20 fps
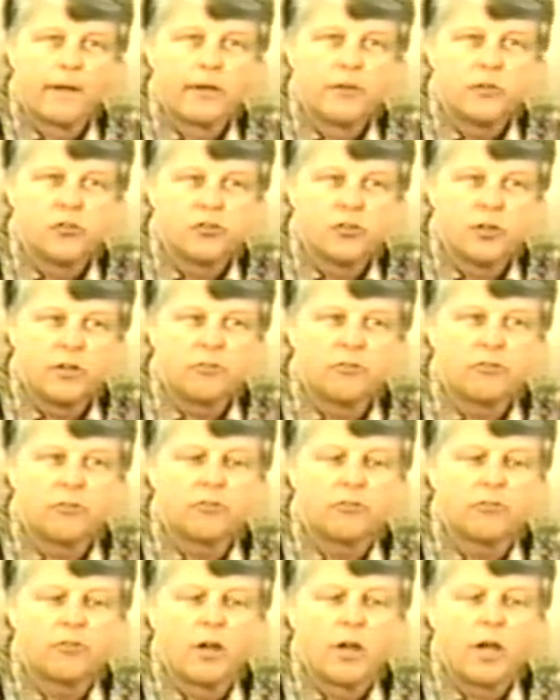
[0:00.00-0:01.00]

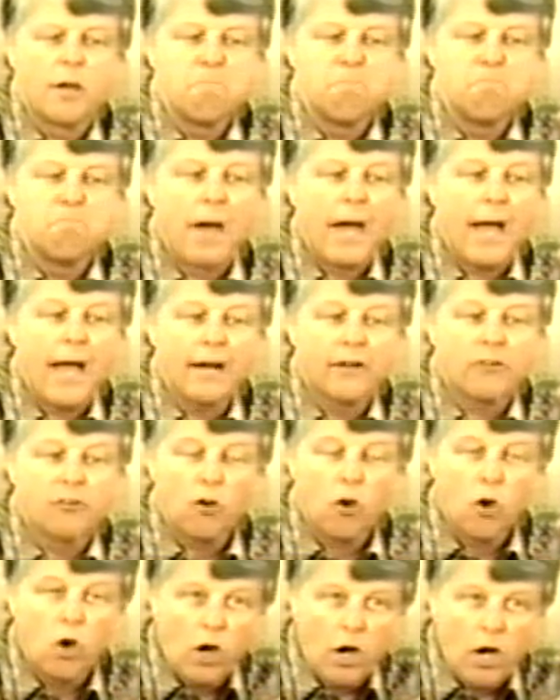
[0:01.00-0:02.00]
Jesus backed
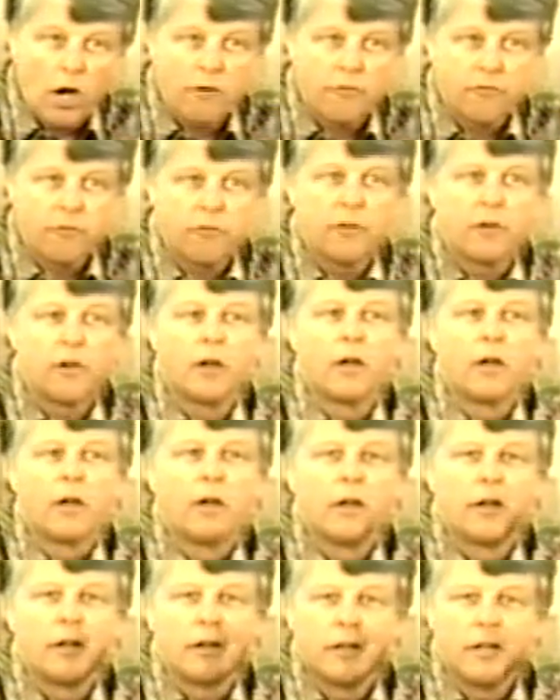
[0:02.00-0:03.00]
off,
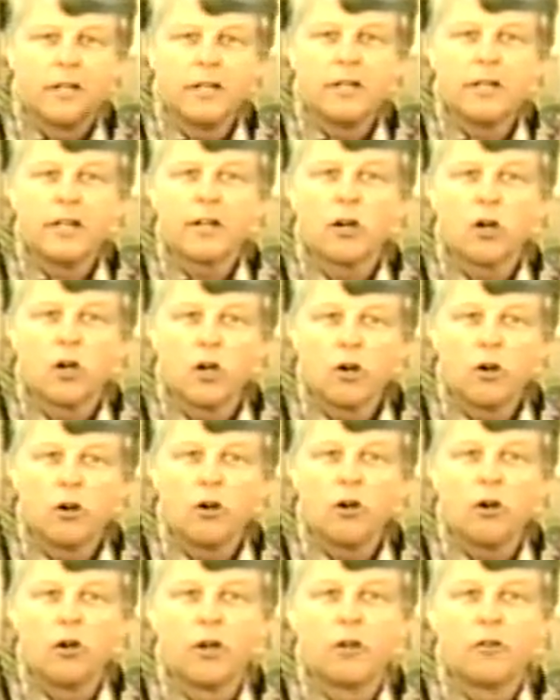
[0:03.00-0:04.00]
leading
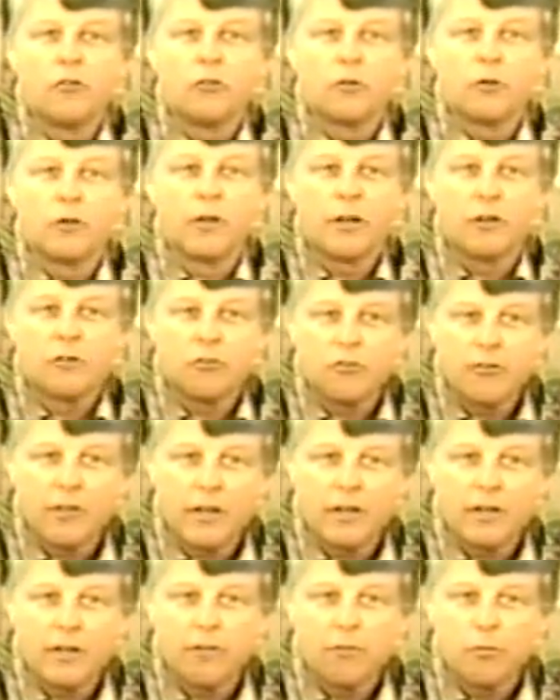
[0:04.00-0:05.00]
her to an
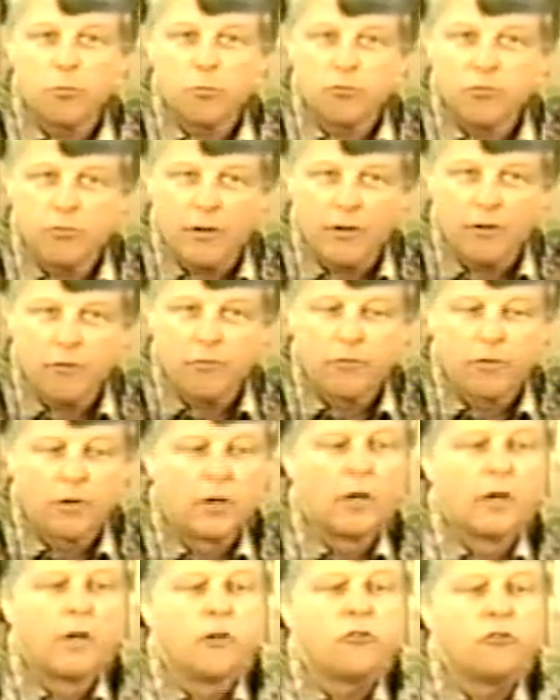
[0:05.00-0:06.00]
understanding of himself
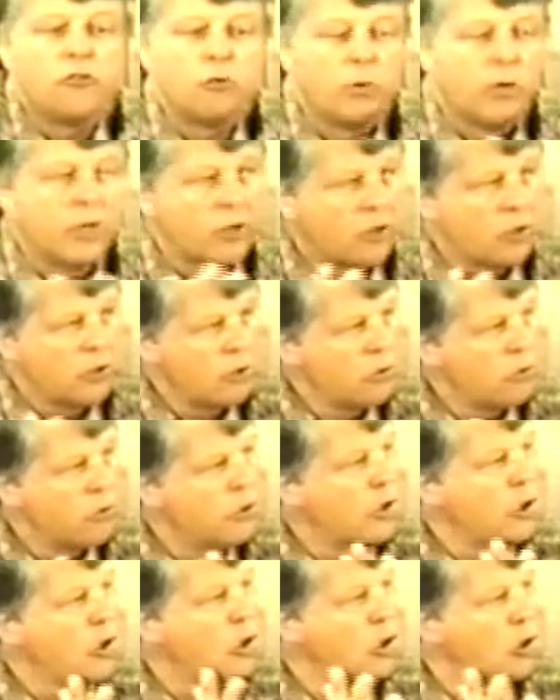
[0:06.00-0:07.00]
to
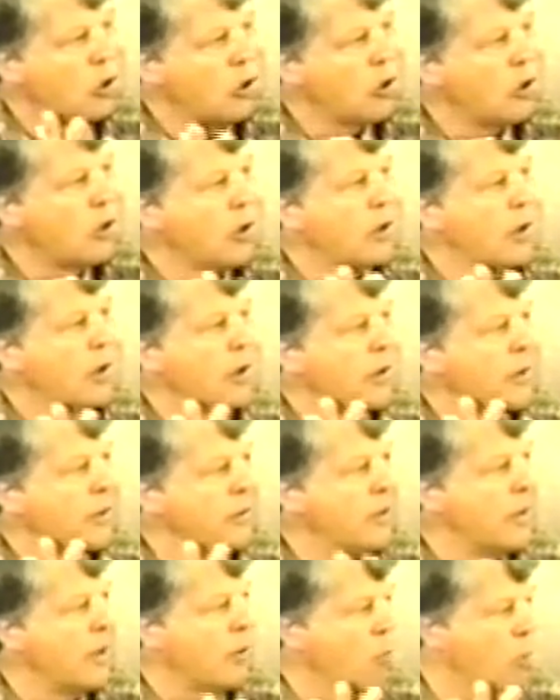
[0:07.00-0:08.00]
include her
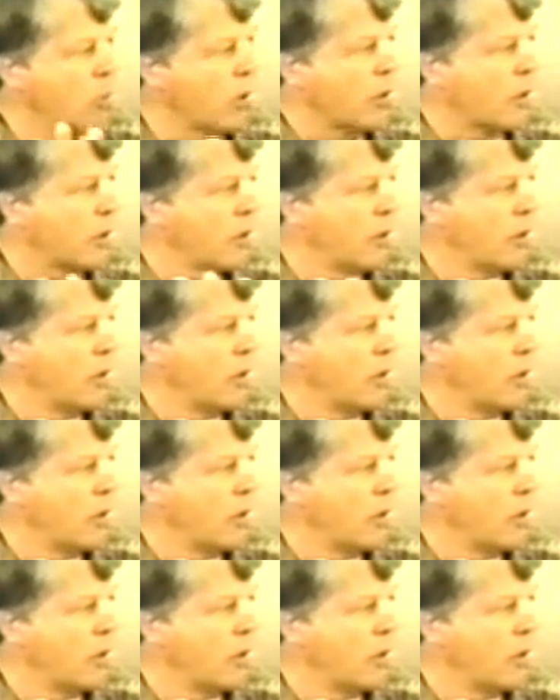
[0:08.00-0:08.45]
network.